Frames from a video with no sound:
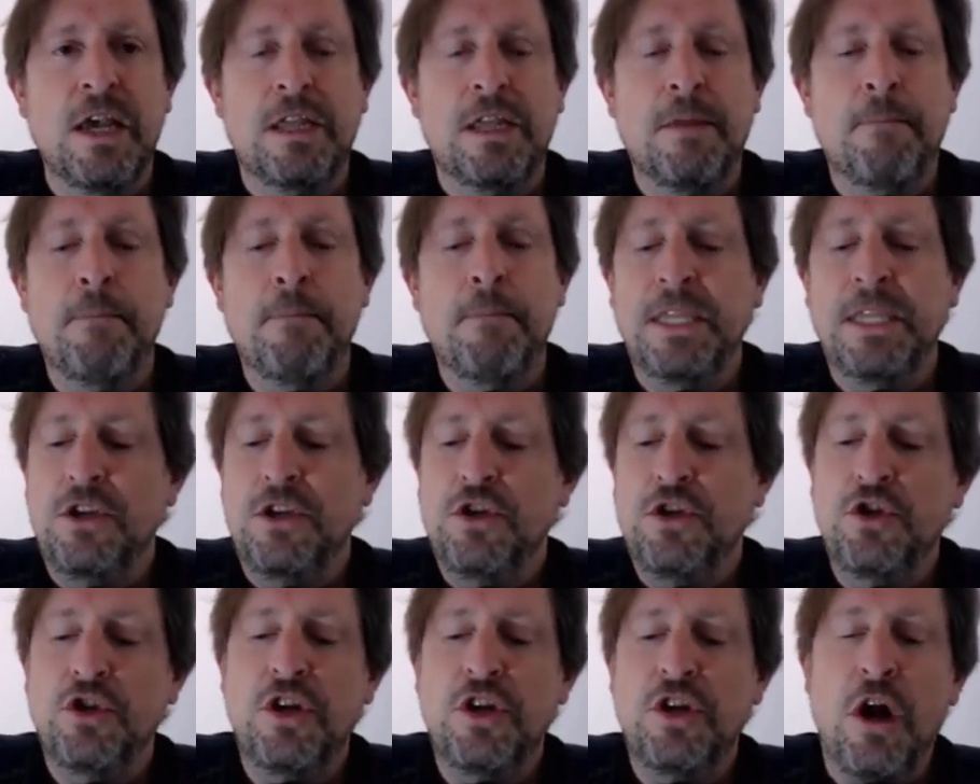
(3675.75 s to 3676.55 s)
The minute
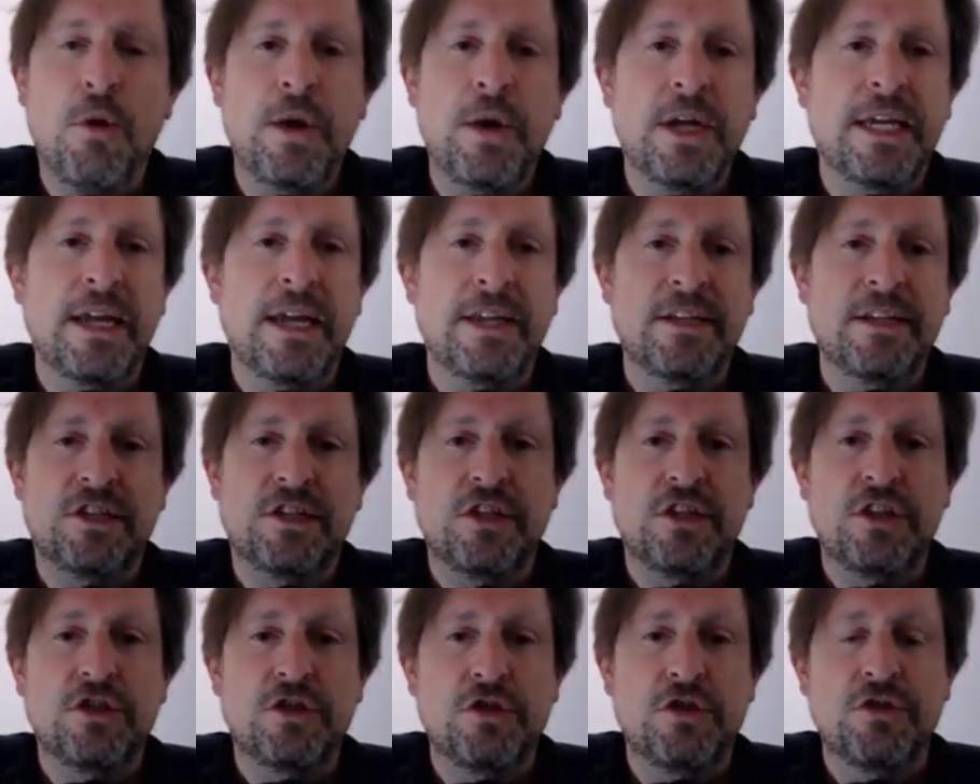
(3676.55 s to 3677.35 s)
you go against
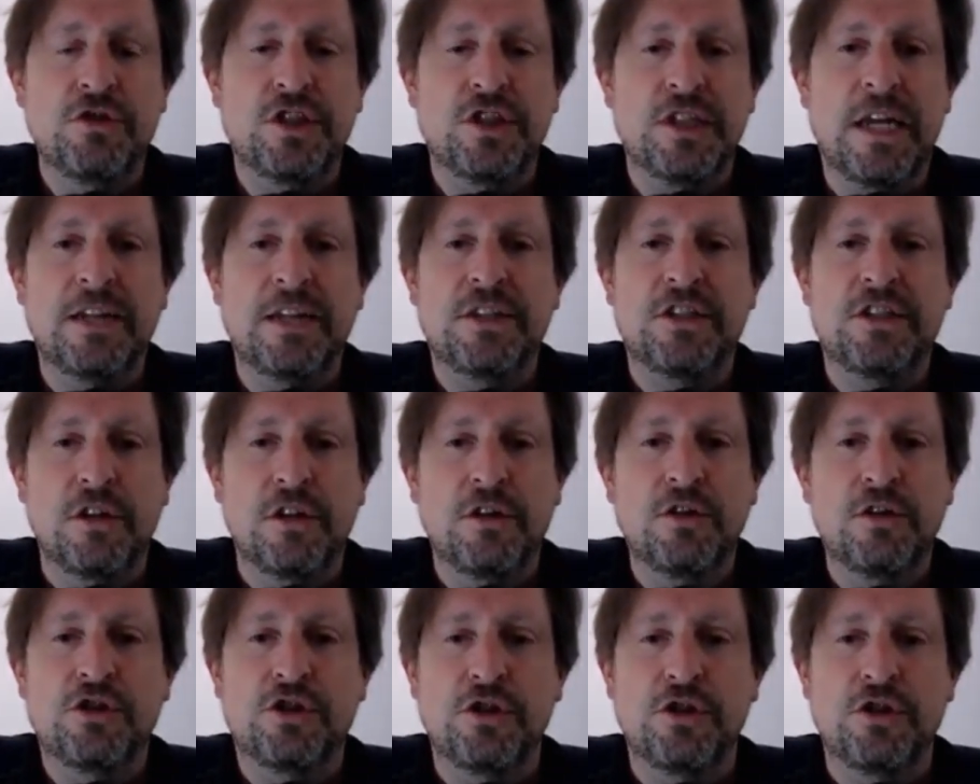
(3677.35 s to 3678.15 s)
the two-state
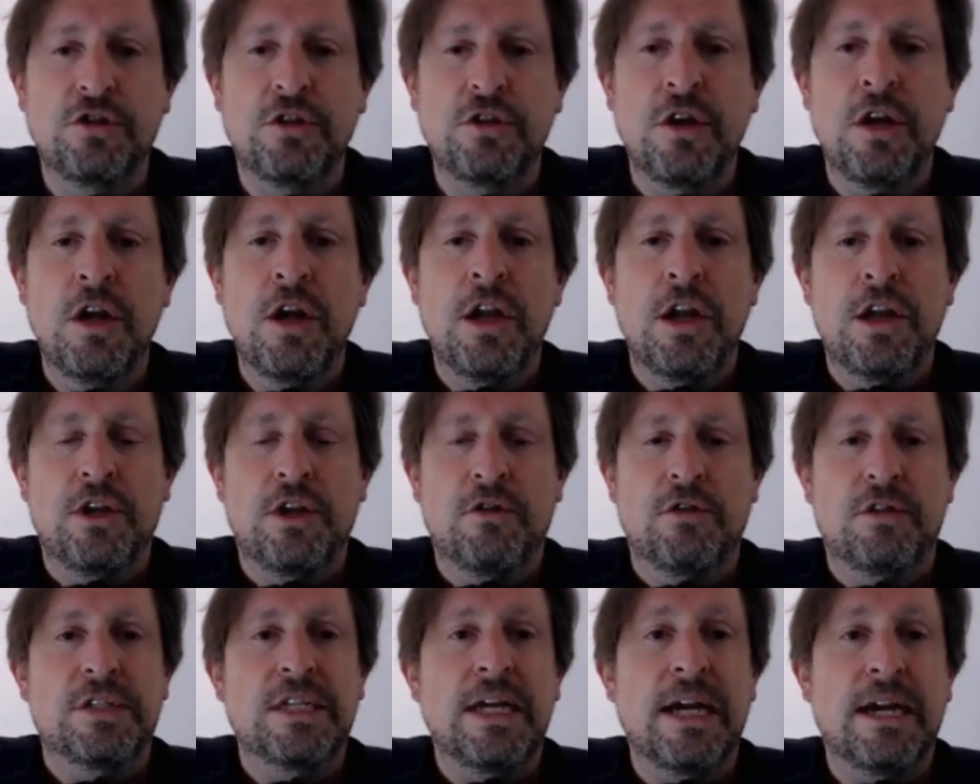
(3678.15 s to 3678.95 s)
solution,
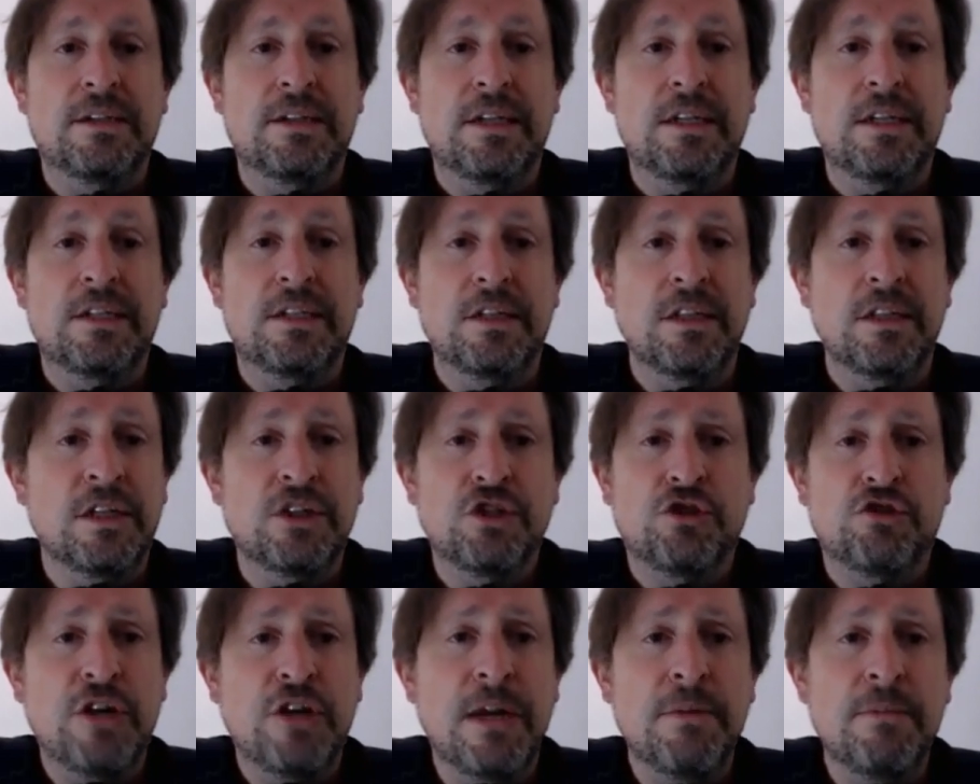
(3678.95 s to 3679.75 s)
you're attacked as an
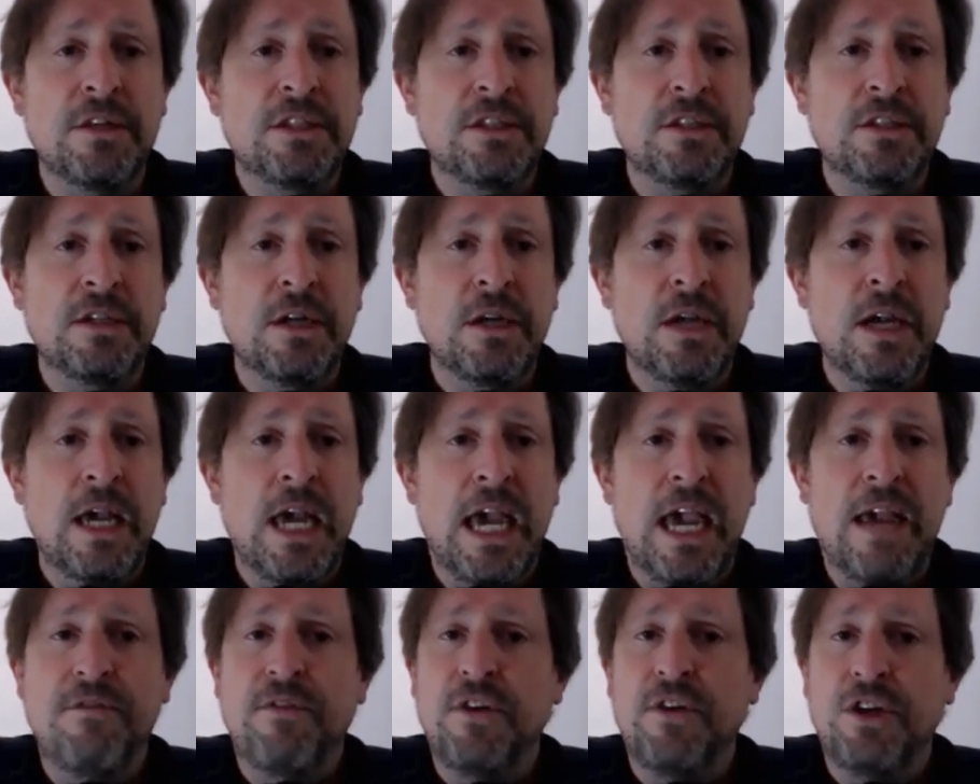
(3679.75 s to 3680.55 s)
extremist,
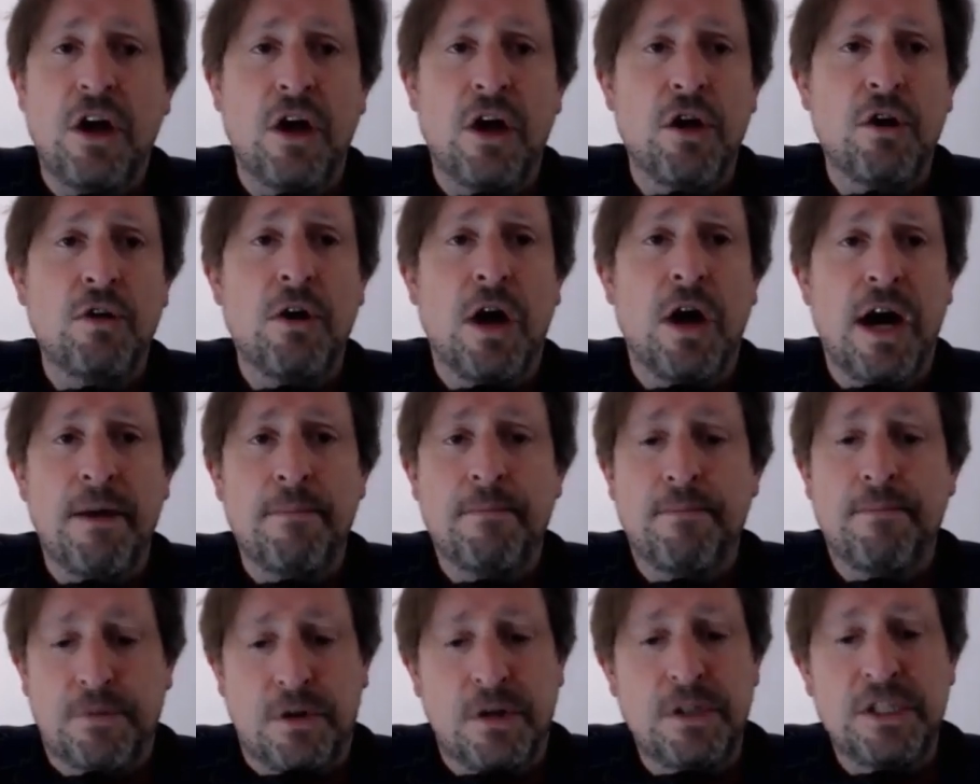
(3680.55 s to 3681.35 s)
even though
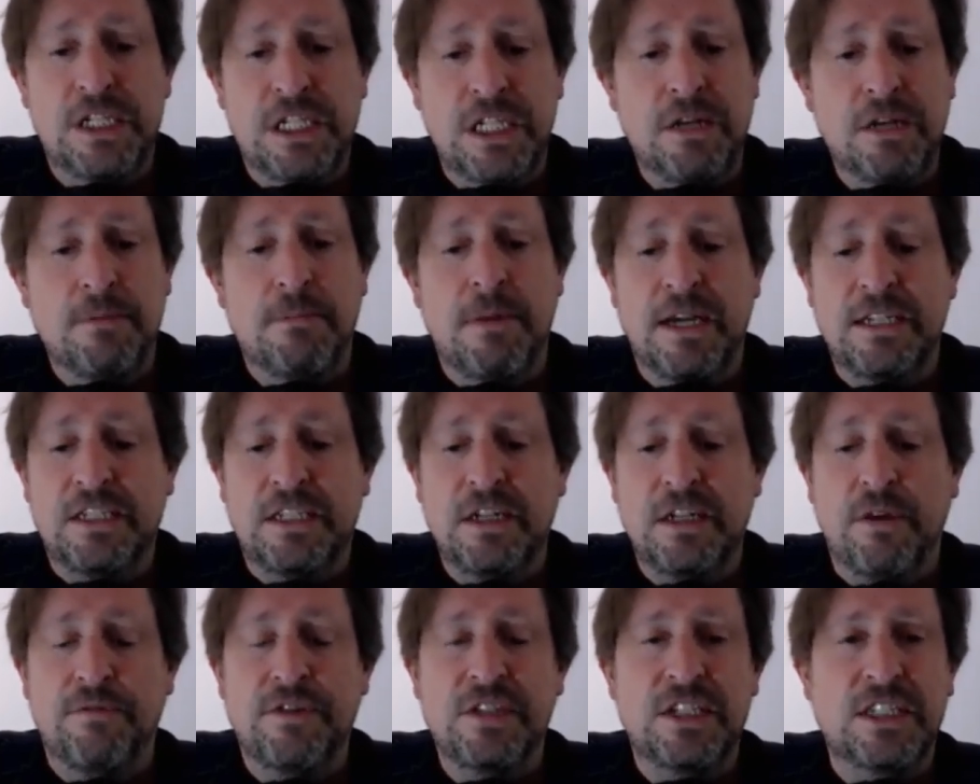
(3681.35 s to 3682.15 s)
I consider
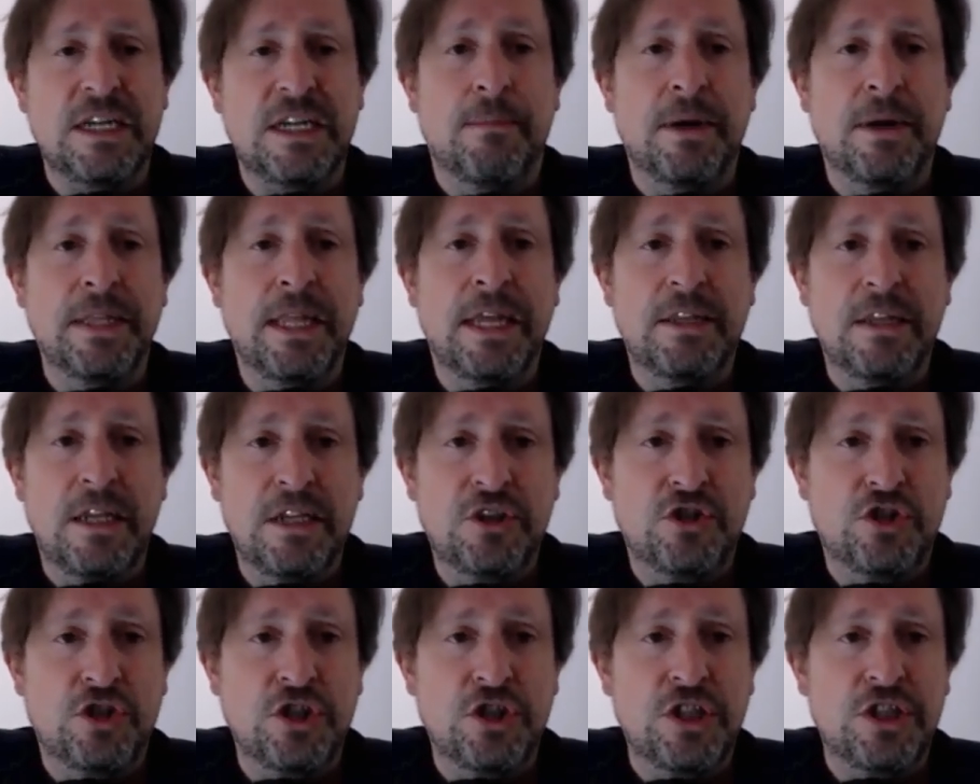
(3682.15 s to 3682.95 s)
myself as someone that
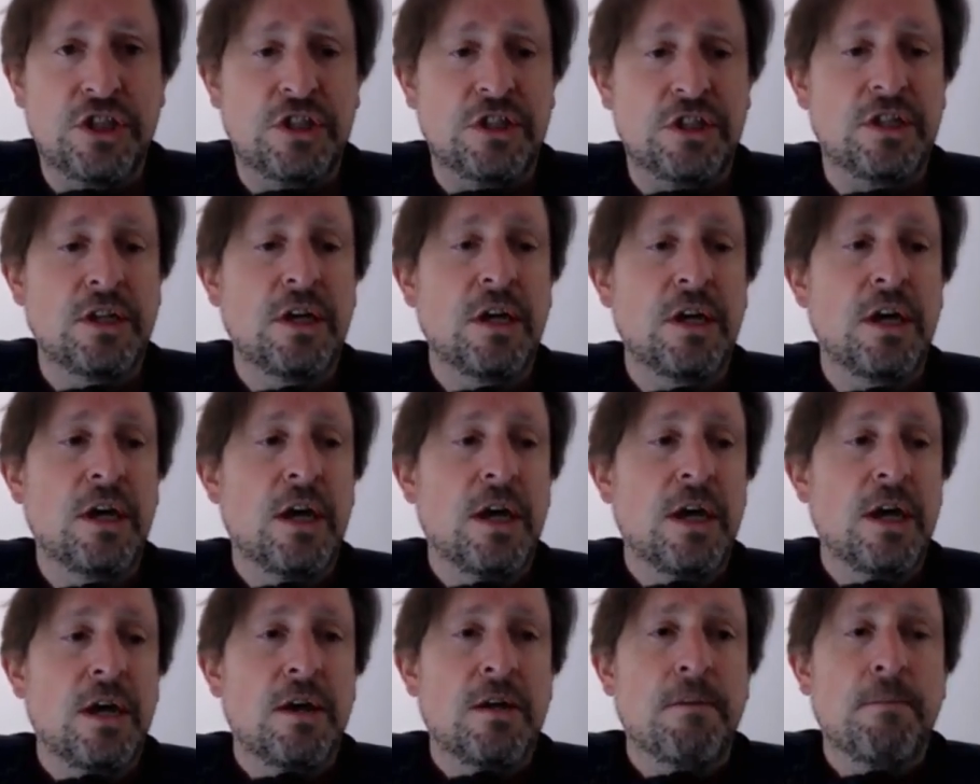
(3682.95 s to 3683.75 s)
is just
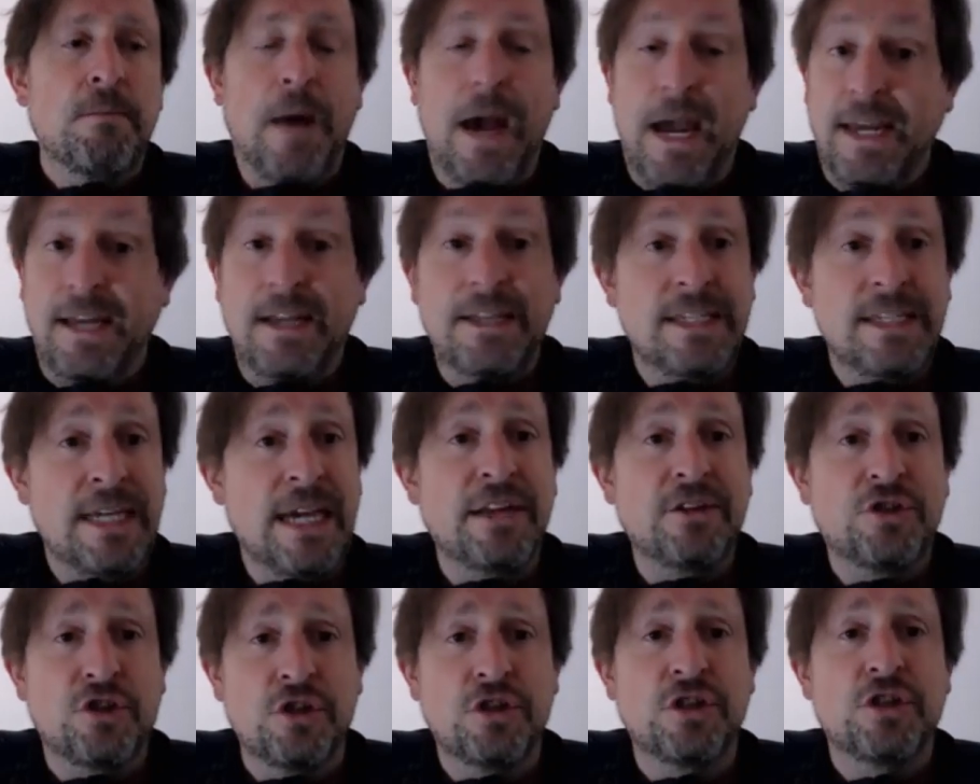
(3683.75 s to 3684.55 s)
paying
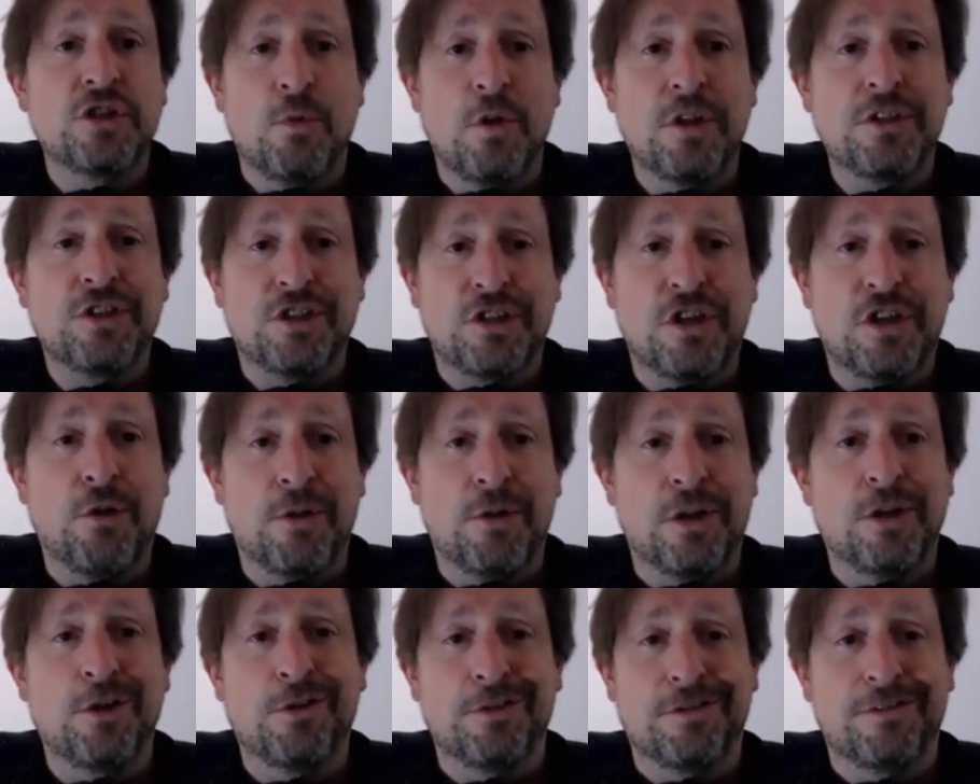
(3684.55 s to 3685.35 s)
attention to what's
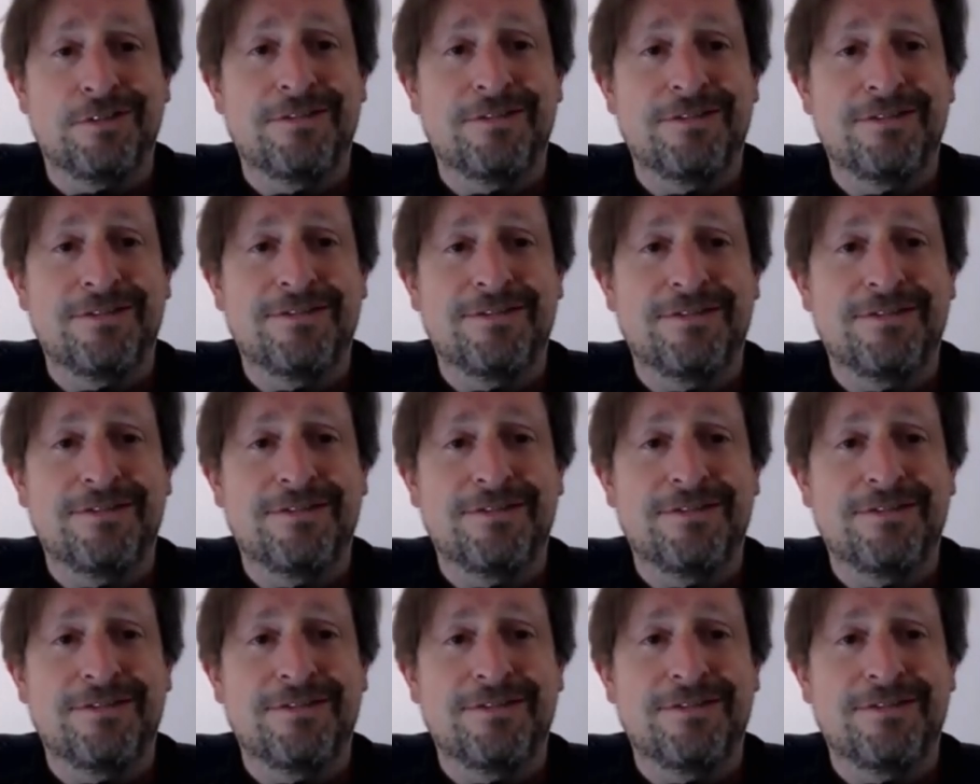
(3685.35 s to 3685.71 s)
going on.